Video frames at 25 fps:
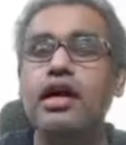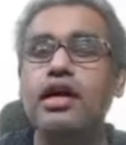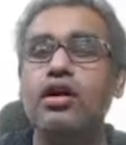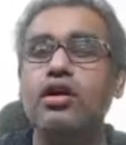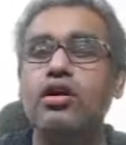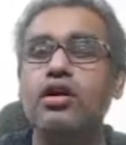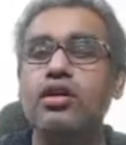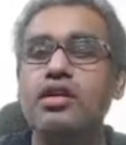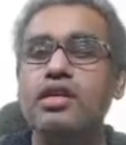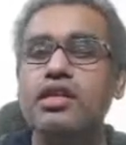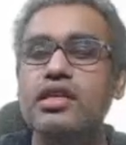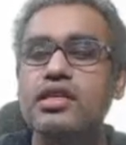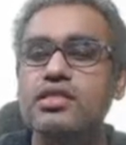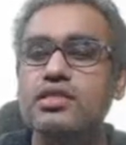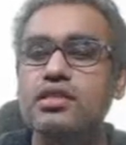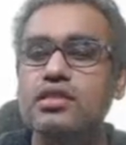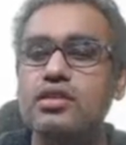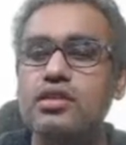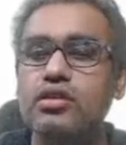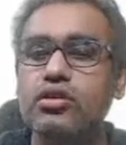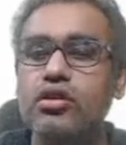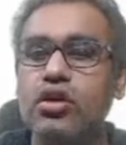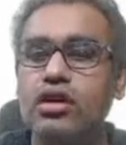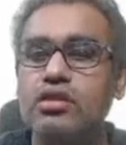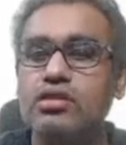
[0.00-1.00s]
and all these
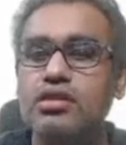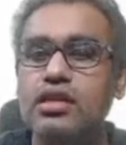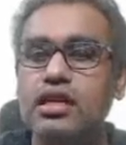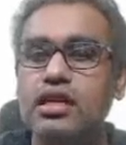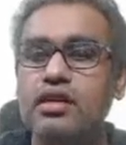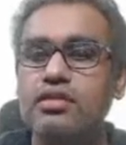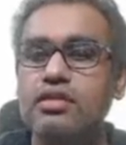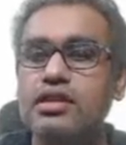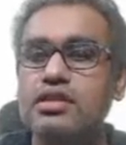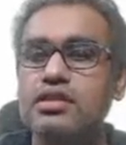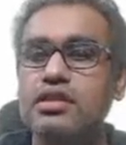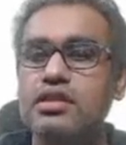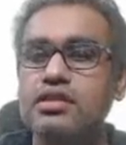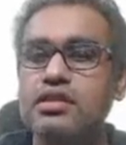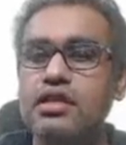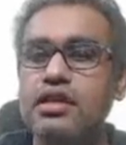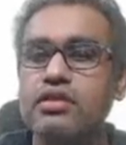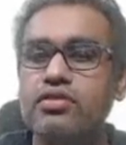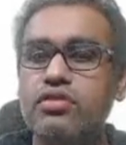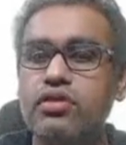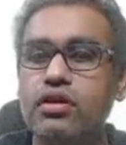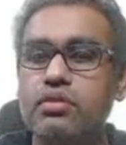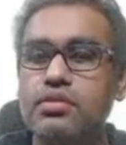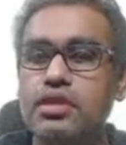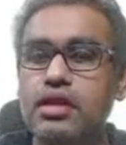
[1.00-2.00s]
dorsal divisions they
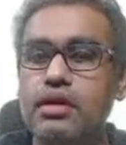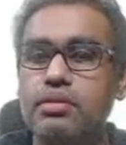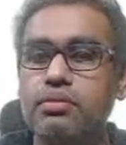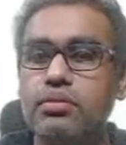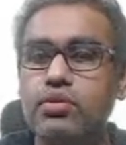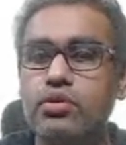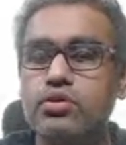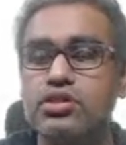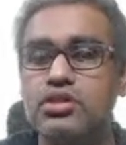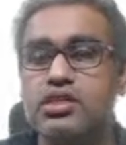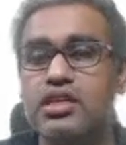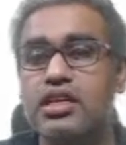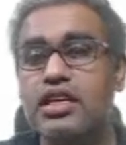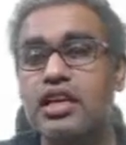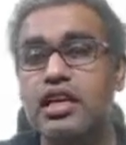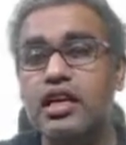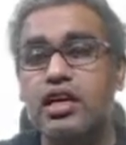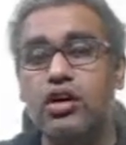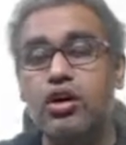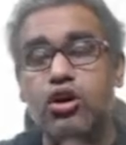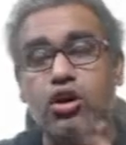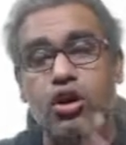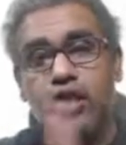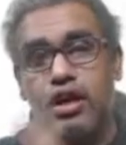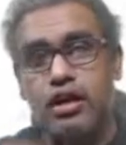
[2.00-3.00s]
form the
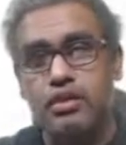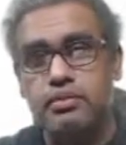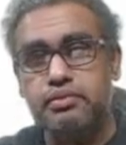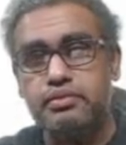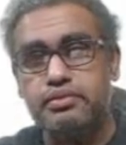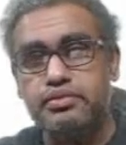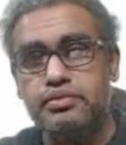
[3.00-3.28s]
posterior chord.